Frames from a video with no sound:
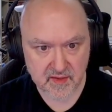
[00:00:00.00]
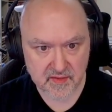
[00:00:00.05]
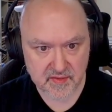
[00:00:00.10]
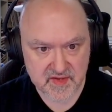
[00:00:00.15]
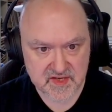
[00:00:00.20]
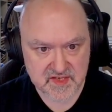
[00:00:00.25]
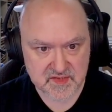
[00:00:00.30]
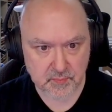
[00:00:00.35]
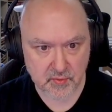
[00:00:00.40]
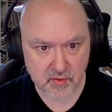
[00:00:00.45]

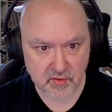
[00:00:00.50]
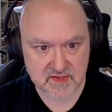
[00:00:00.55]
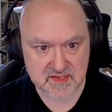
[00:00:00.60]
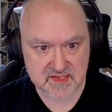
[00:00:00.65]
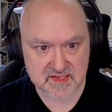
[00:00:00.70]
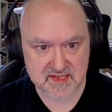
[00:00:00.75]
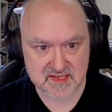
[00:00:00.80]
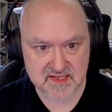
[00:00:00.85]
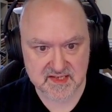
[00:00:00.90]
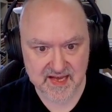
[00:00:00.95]
This
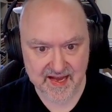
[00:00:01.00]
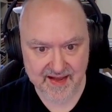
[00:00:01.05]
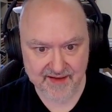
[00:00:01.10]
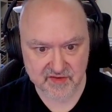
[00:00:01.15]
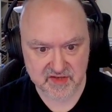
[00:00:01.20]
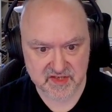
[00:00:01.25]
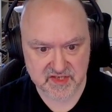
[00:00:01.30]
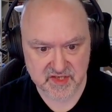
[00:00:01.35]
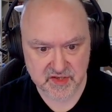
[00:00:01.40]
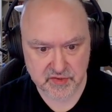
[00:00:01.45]
box doesn't
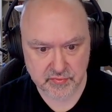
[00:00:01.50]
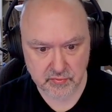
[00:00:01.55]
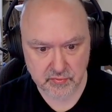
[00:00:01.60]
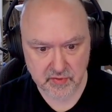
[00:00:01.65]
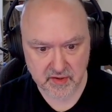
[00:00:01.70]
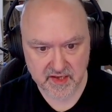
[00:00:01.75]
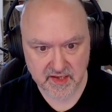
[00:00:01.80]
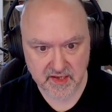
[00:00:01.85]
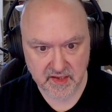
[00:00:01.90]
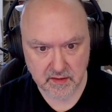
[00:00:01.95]
have its
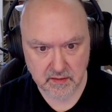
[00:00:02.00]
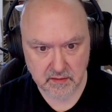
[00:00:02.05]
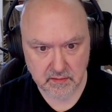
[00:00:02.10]
three.